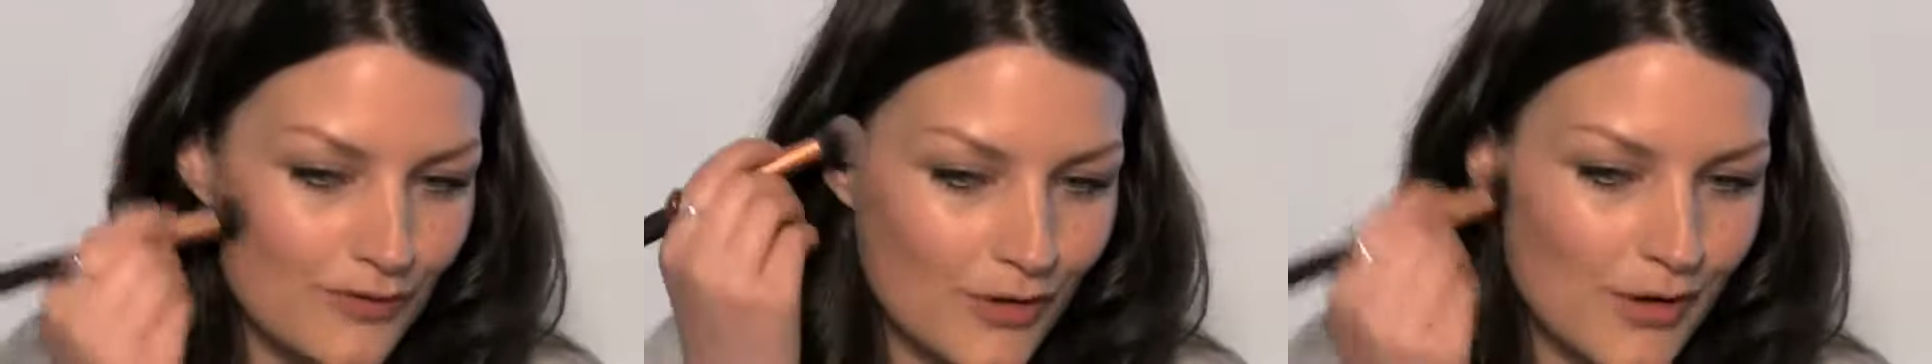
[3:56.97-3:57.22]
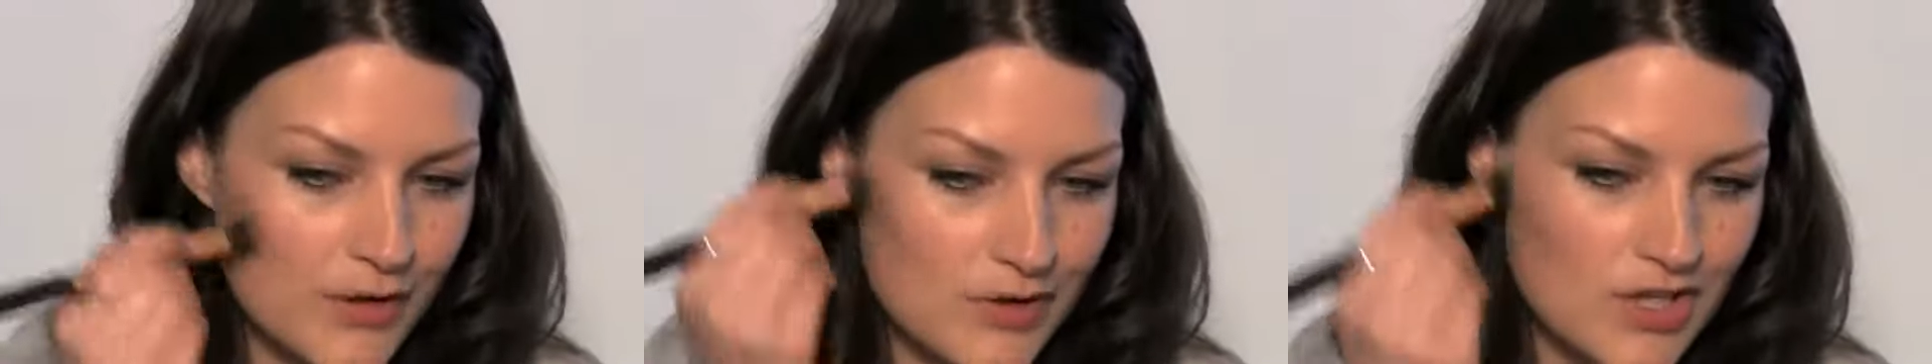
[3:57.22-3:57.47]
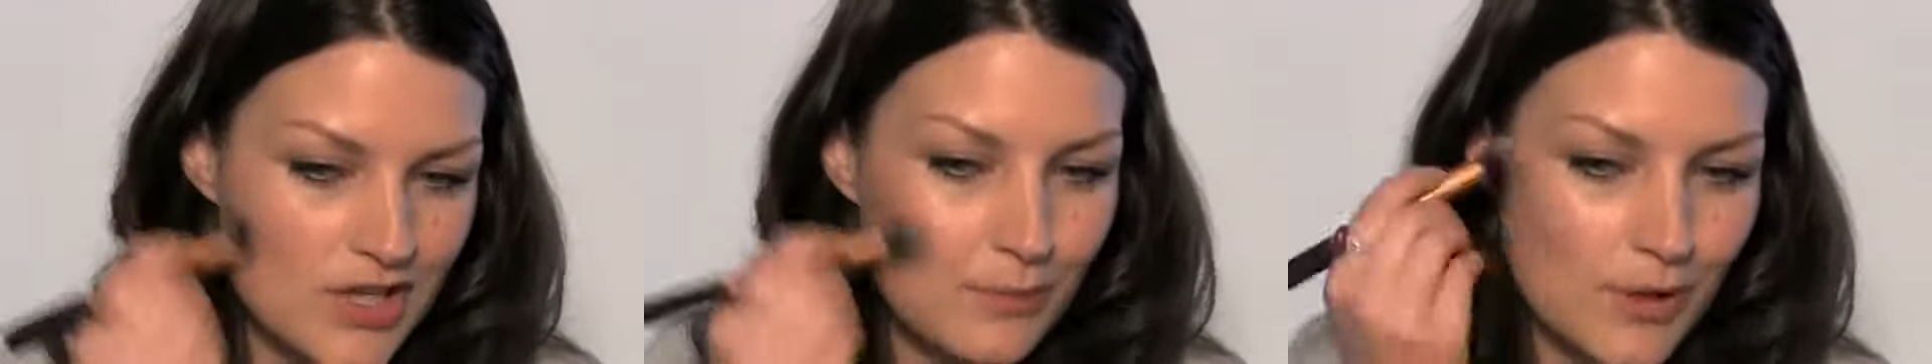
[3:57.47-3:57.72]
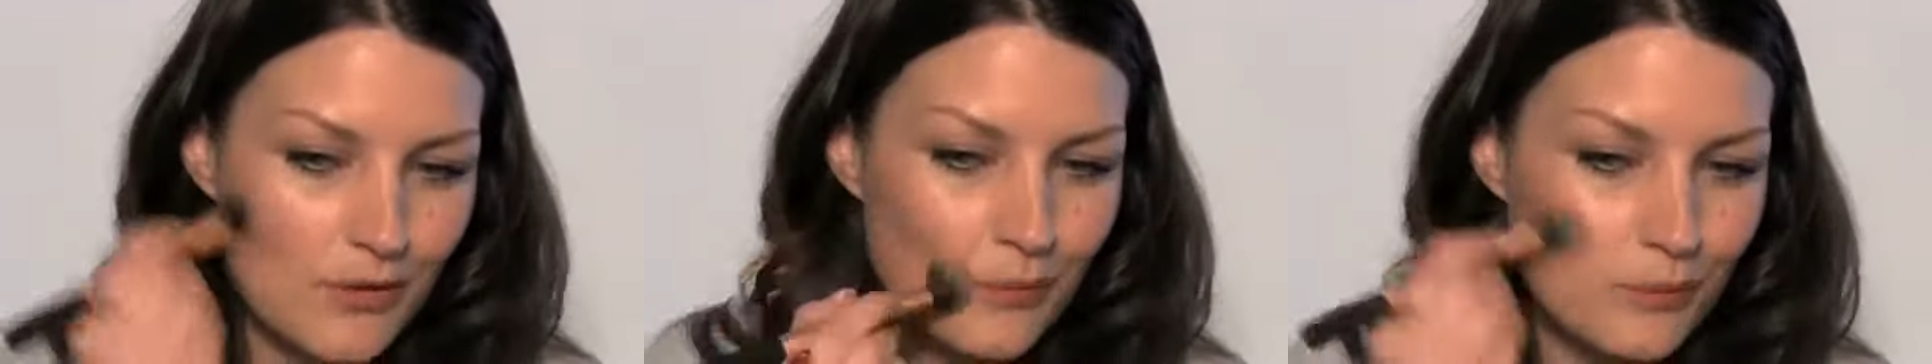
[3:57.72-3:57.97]
Follow the
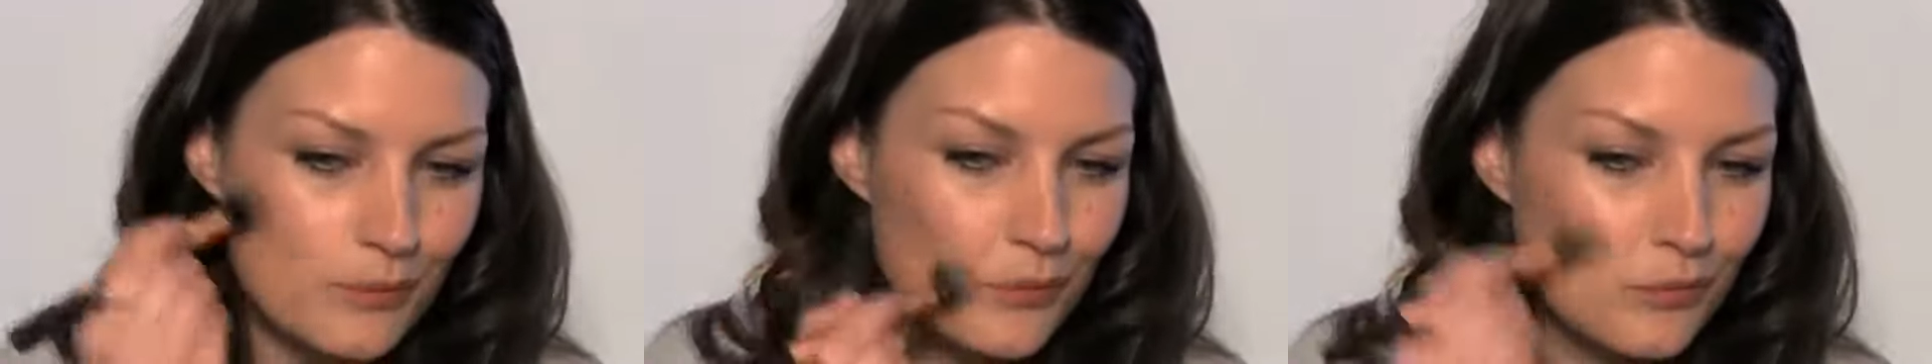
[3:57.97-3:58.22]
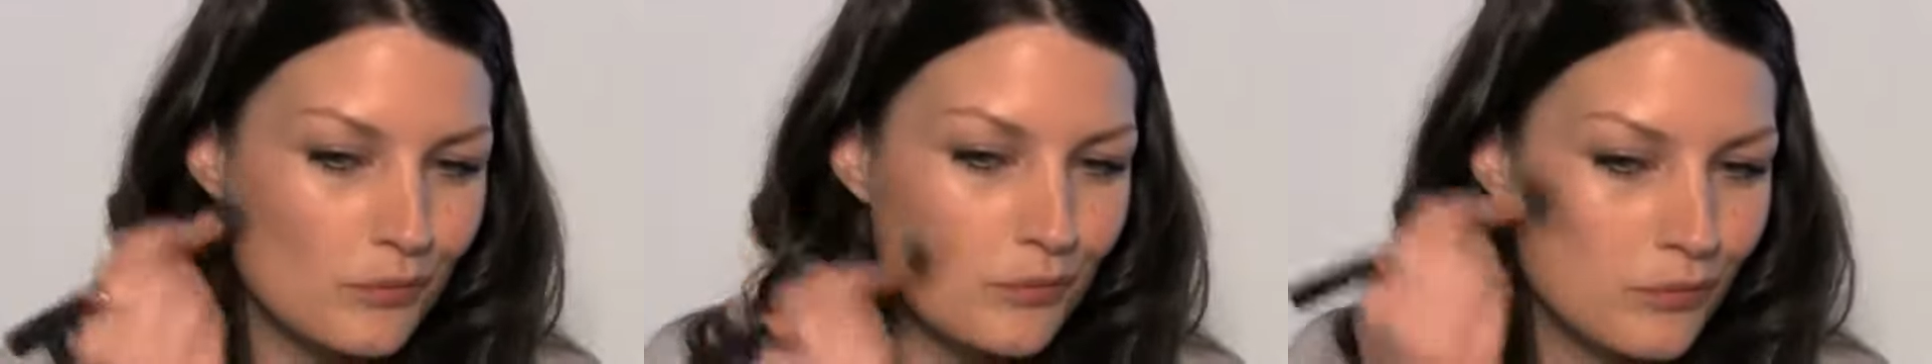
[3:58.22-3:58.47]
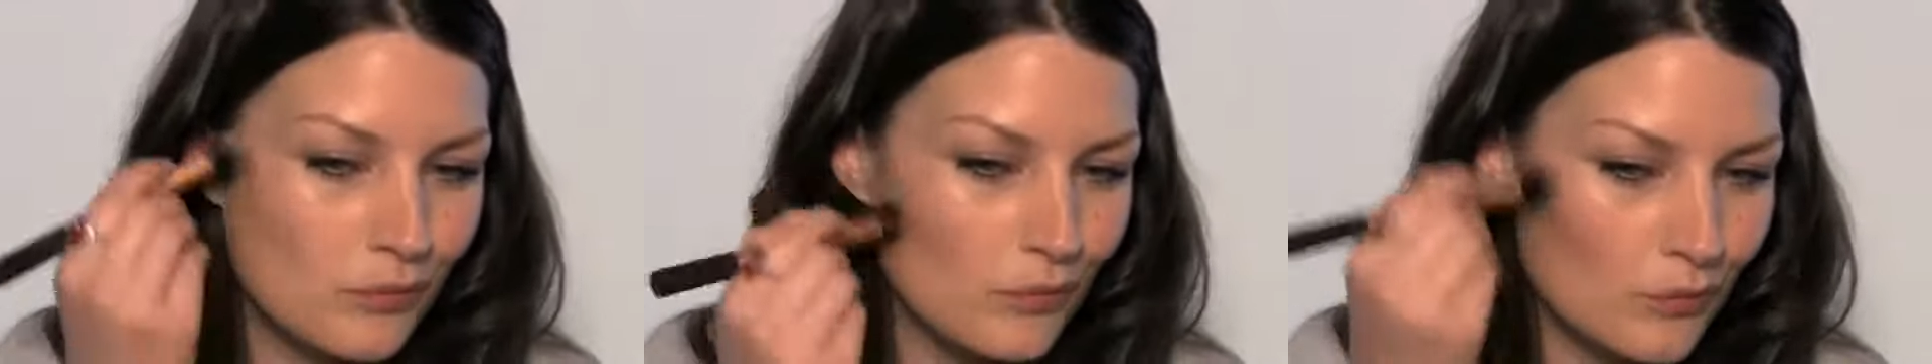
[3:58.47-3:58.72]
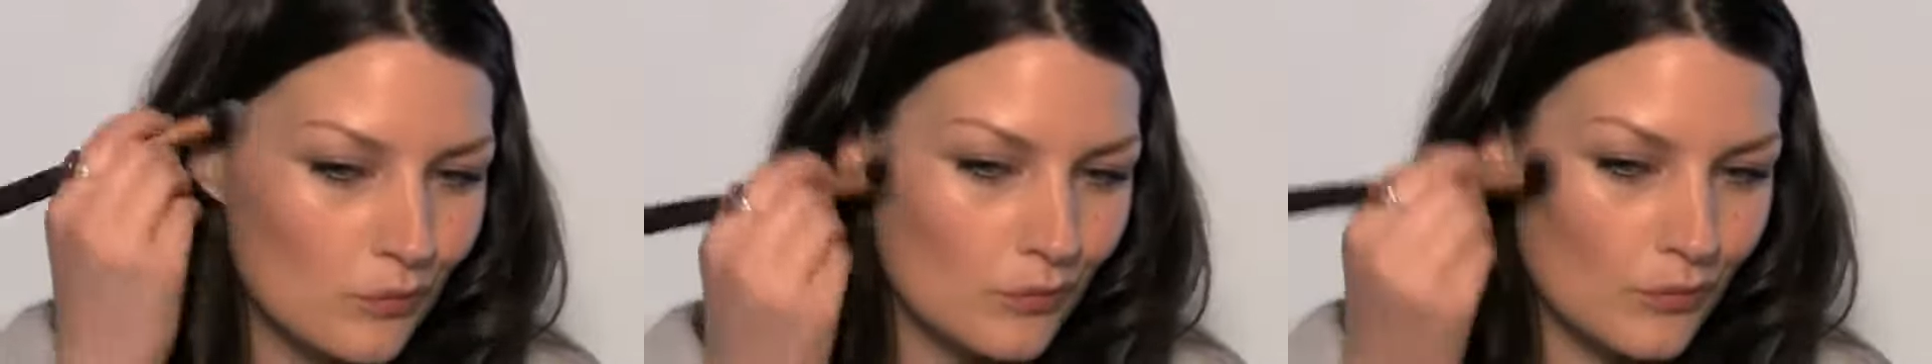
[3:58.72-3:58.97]
cheekbone.
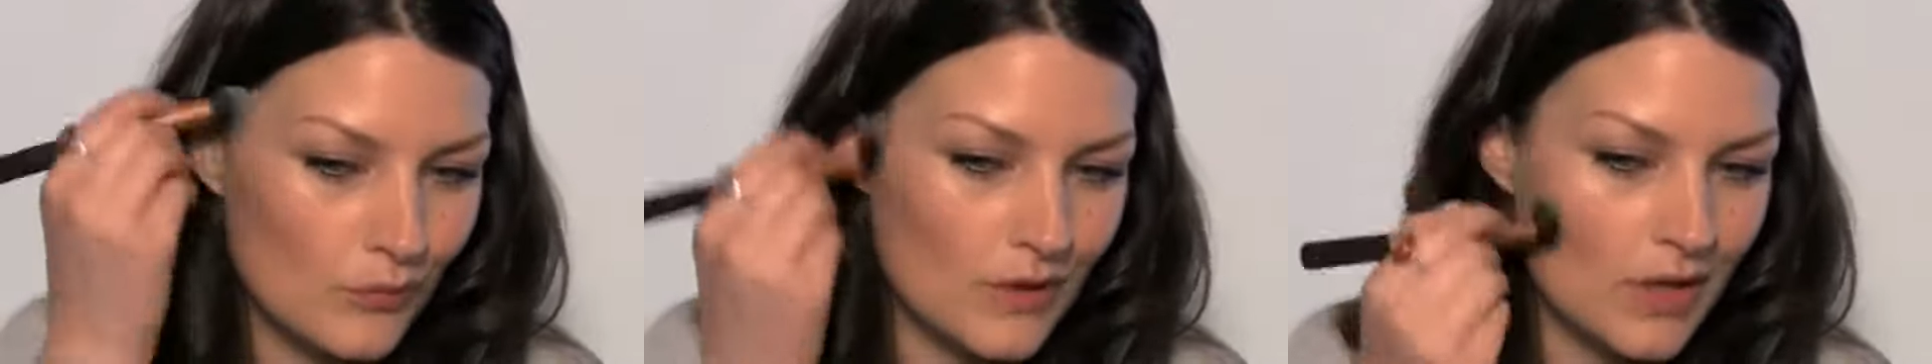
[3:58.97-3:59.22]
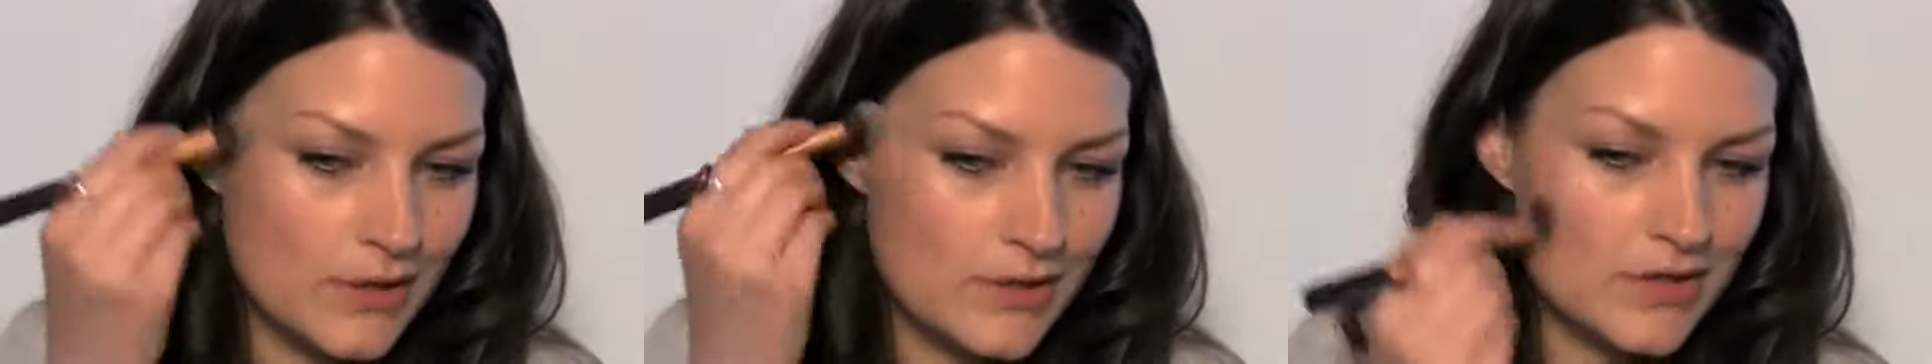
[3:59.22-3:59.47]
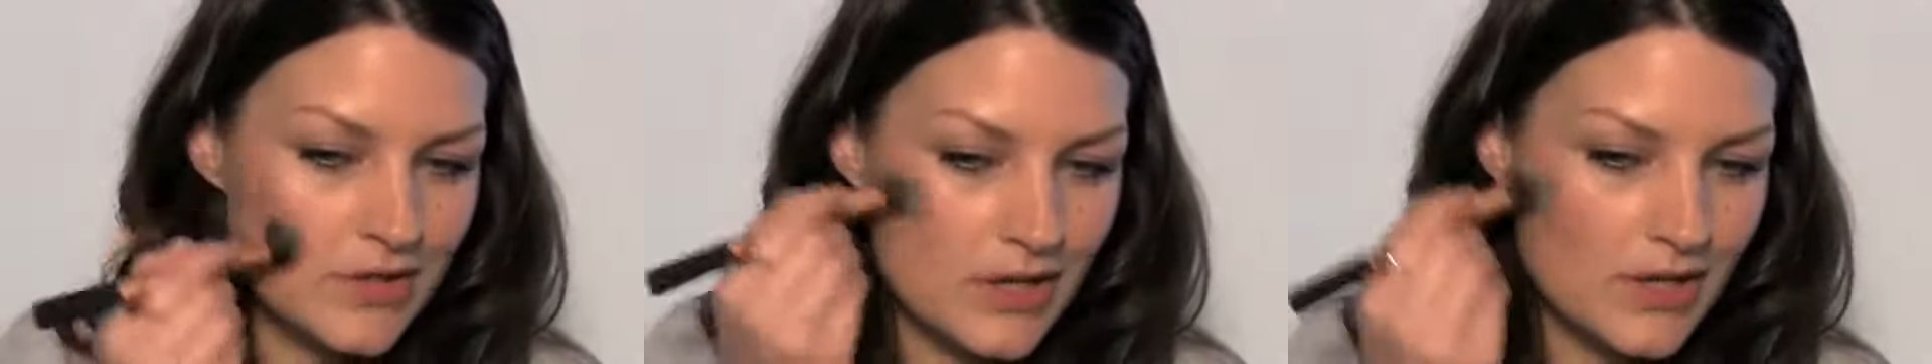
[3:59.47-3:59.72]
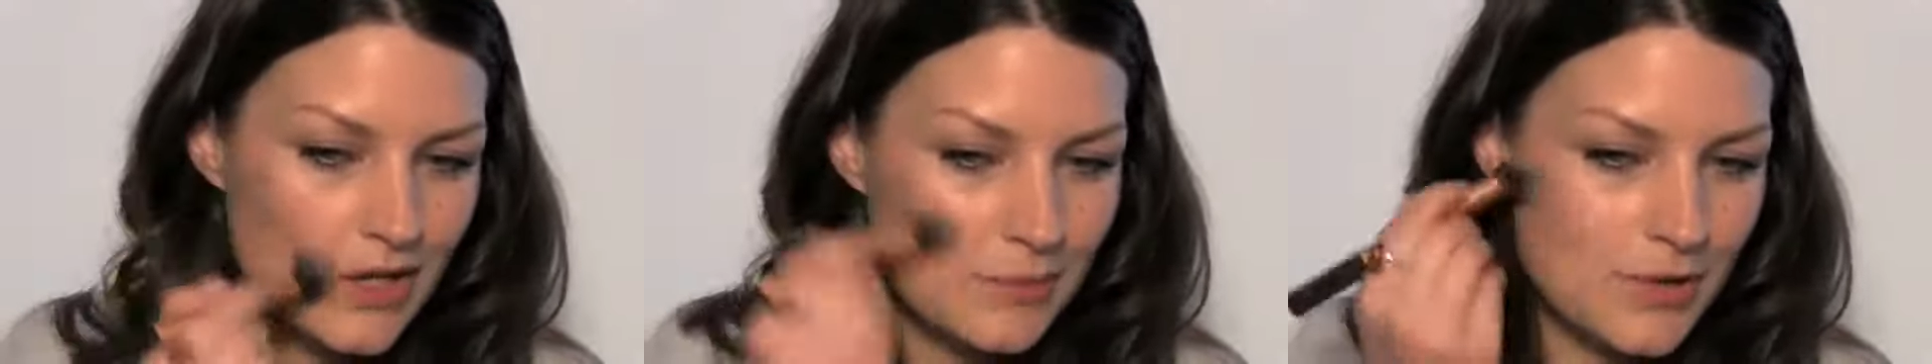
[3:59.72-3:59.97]
In
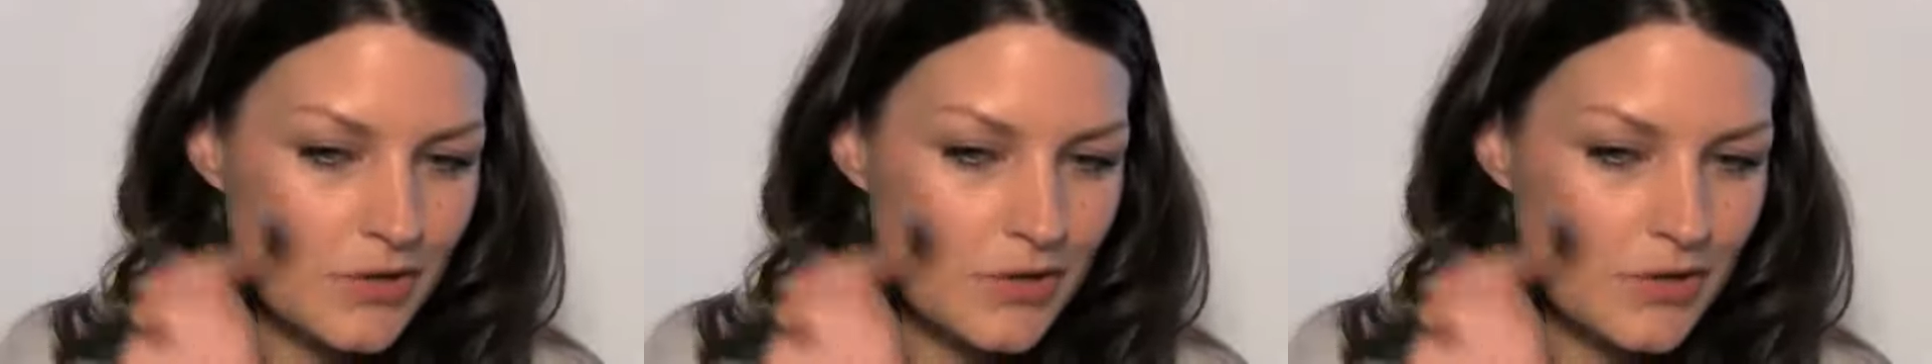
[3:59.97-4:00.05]
circular